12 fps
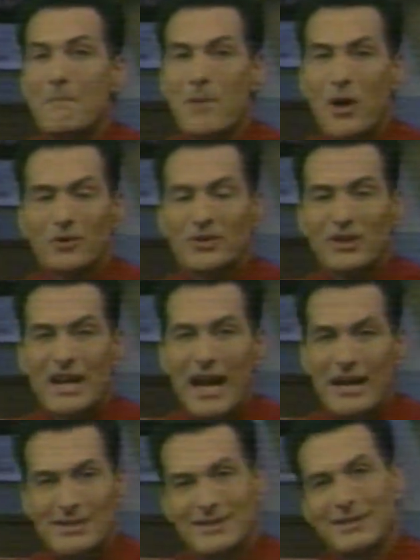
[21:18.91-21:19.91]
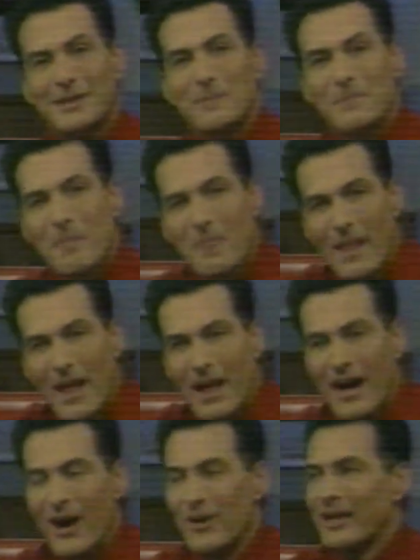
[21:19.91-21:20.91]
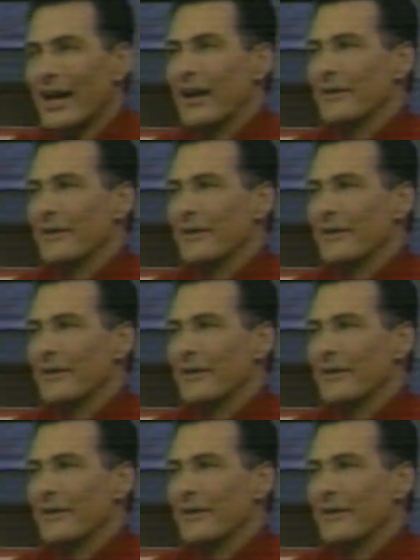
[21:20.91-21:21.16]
Poltergeist. Okay,